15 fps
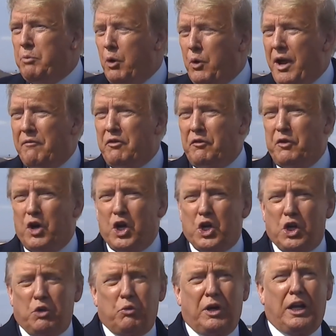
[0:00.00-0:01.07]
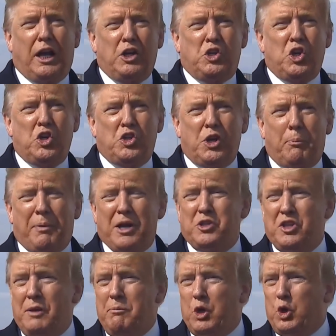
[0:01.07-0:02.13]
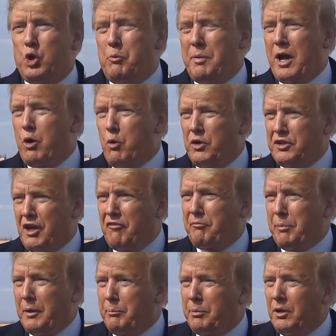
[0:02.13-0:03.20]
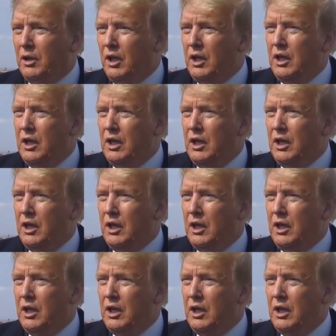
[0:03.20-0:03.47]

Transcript: But we have a very good relationship. I seem to do better with tough people.